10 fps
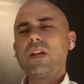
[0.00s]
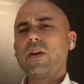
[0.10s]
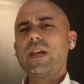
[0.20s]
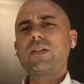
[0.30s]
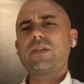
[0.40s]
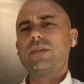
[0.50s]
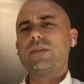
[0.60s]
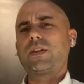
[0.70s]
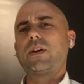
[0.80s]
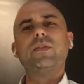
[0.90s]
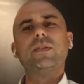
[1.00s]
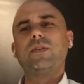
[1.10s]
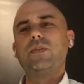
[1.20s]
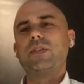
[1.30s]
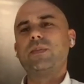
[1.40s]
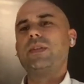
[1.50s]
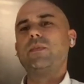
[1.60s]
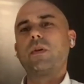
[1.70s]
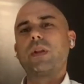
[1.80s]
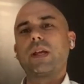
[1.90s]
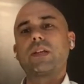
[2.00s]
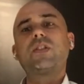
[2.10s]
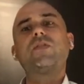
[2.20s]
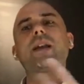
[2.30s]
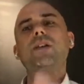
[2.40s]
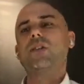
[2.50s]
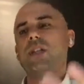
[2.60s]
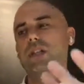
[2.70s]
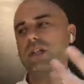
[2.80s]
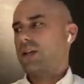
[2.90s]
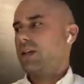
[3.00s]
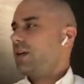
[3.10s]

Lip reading: You know, he started to introduce me to more like strategy,